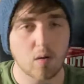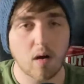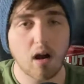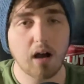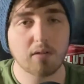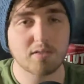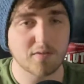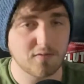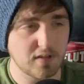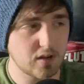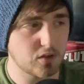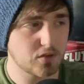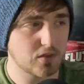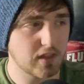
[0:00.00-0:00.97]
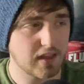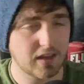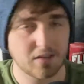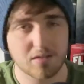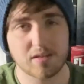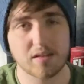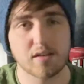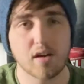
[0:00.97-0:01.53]
off the field
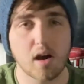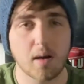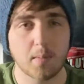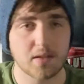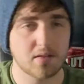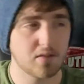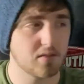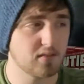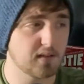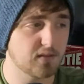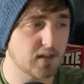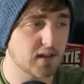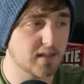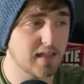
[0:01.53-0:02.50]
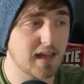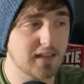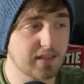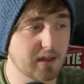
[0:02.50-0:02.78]
things and comments and stuff like that,